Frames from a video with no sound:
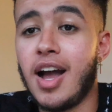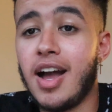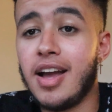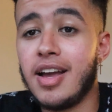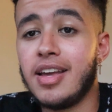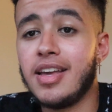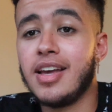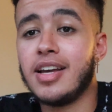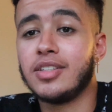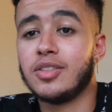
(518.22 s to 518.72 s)

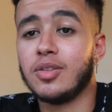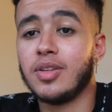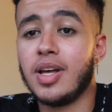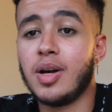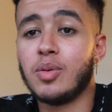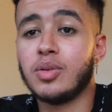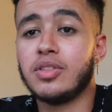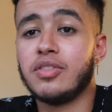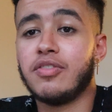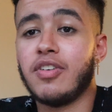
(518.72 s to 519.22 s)
Ah, yeah, so that
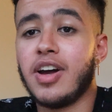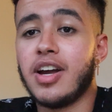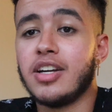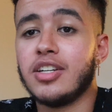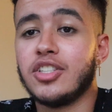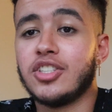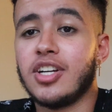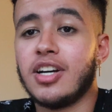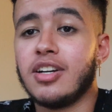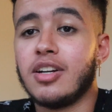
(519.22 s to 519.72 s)
was
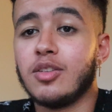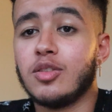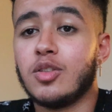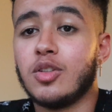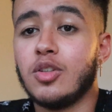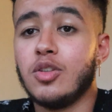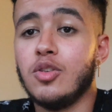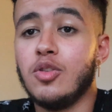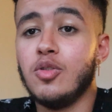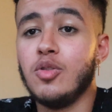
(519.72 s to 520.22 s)
fire. Shout out
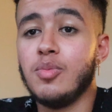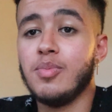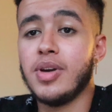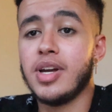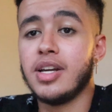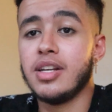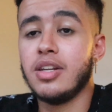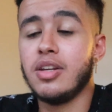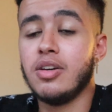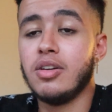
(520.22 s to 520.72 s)
to you,
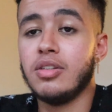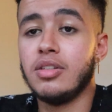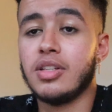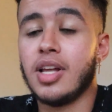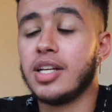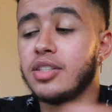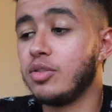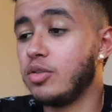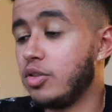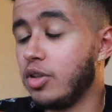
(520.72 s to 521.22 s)
Emmanuel.
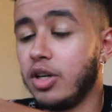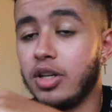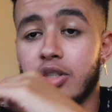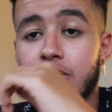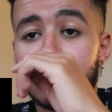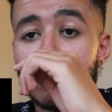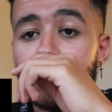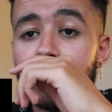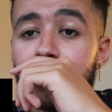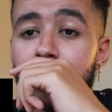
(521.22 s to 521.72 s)
As you saw, his
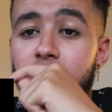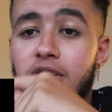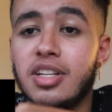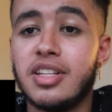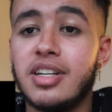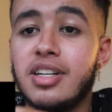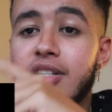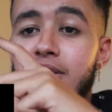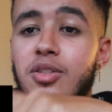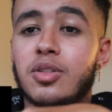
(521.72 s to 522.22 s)
socials are
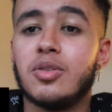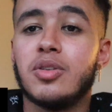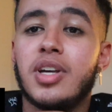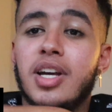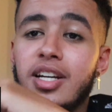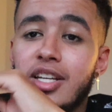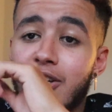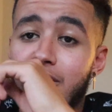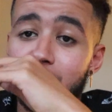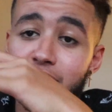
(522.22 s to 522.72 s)
there, so
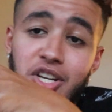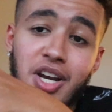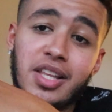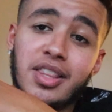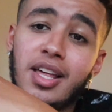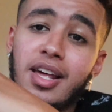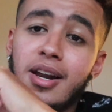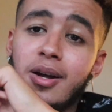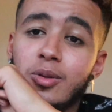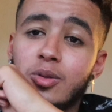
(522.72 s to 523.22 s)
yeah, you can check
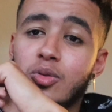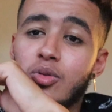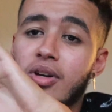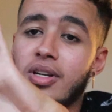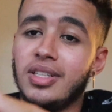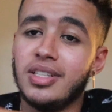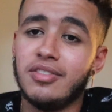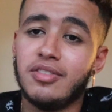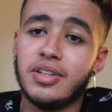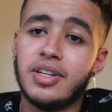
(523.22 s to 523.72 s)
that out too.
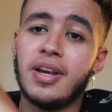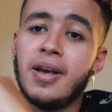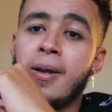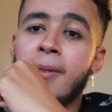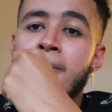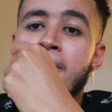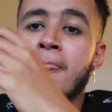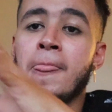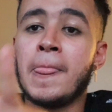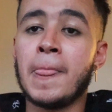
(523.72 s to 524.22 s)
I'll leave it
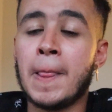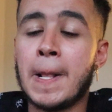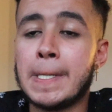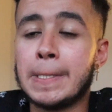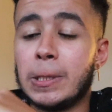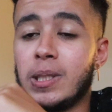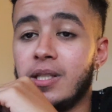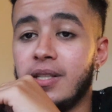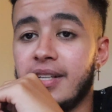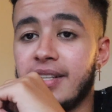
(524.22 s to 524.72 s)

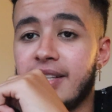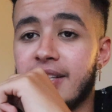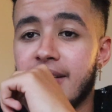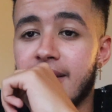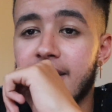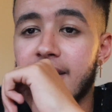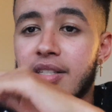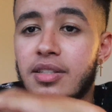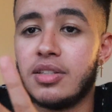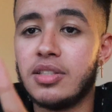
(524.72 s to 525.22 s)
in the
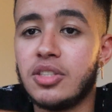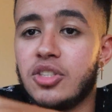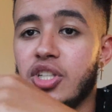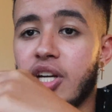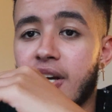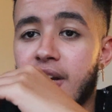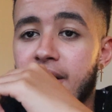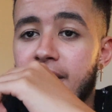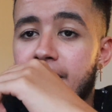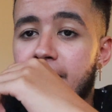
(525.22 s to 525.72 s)
thing. You can
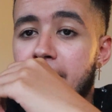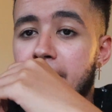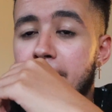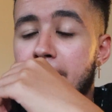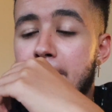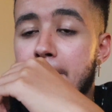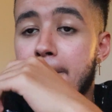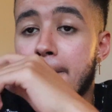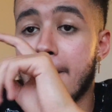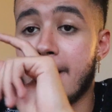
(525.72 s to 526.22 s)
check it
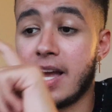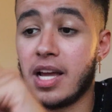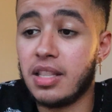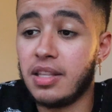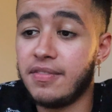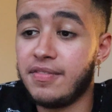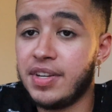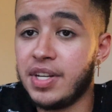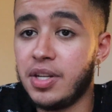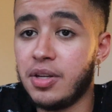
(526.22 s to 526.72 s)
out,
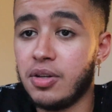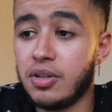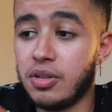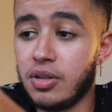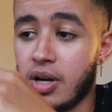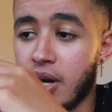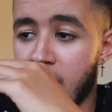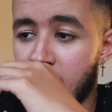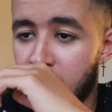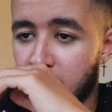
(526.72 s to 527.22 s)
and the
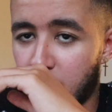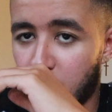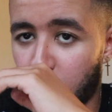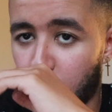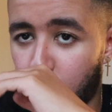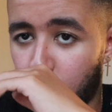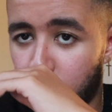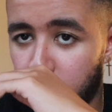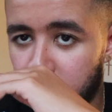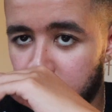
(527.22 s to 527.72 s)
video
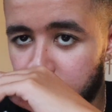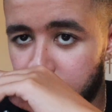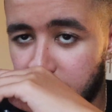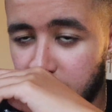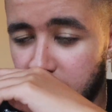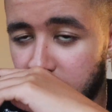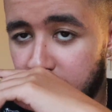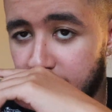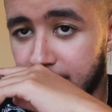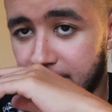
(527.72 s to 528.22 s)
will
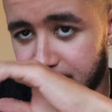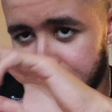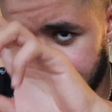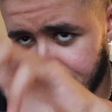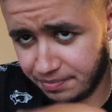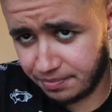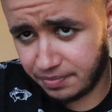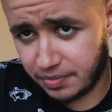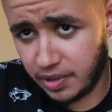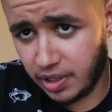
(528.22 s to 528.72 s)
be
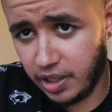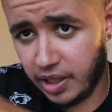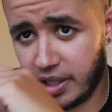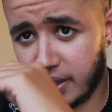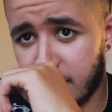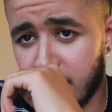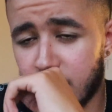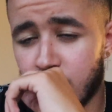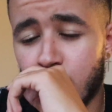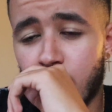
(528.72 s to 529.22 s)

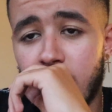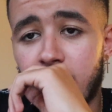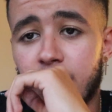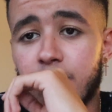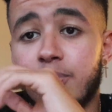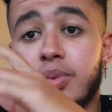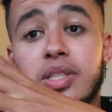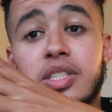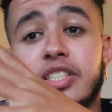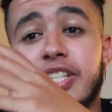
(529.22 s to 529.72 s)
linked as well.
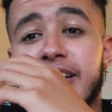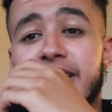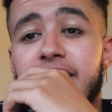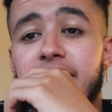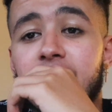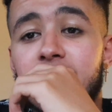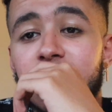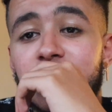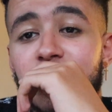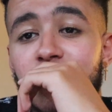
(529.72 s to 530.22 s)
Please check
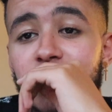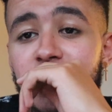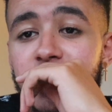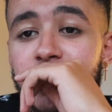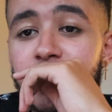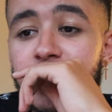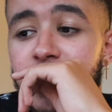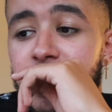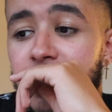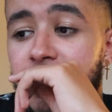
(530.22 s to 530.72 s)
that out, show
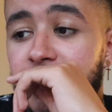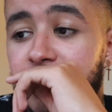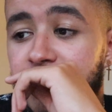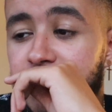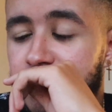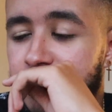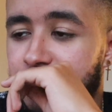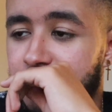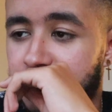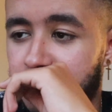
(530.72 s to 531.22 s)
some
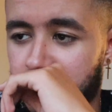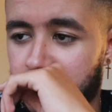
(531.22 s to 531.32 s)
love.